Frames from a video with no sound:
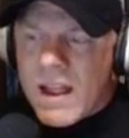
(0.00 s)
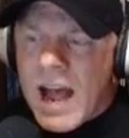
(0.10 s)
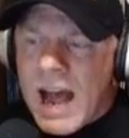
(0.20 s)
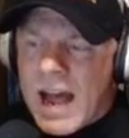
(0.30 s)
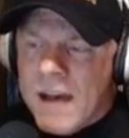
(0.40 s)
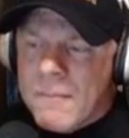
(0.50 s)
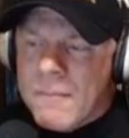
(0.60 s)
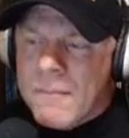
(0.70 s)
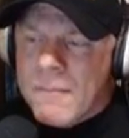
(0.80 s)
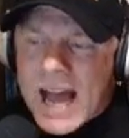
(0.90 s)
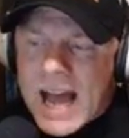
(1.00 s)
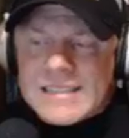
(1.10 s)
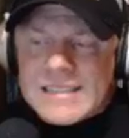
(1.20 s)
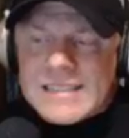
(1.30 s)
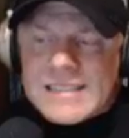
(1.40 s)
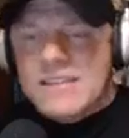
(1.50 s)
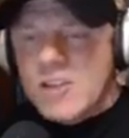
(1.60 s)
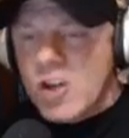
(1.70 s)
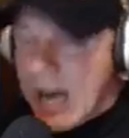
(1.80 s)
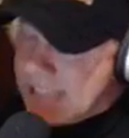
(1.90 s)
I'm not
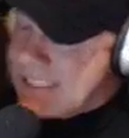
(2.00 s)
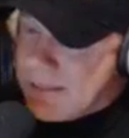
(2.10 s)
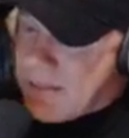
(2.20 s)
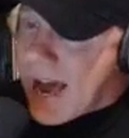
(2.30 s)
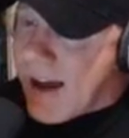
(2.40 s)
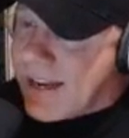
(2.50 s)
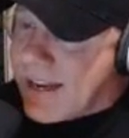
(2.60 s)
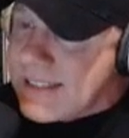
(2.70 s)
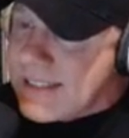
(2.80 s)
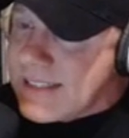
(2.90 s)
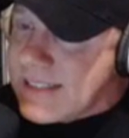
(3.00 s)
crazy about it.